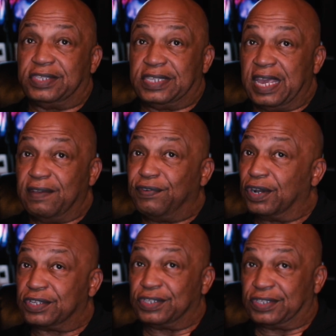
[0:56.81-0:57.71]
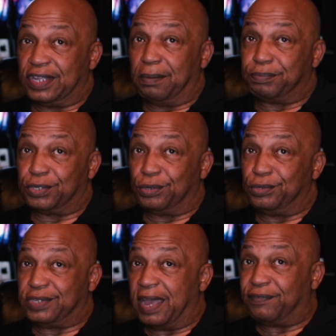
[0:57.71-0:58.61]
Steve hooks us up, so
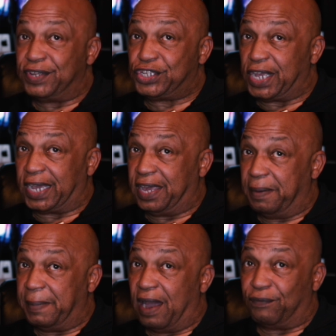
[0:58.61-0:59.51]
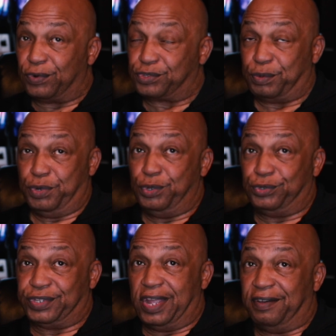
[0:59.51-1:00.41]
you definitely check him out for some
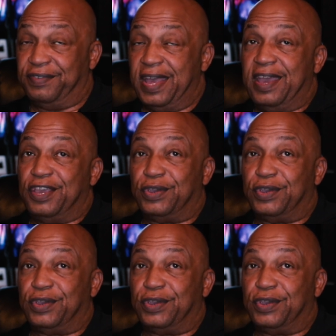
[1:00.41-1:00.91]
new stuff.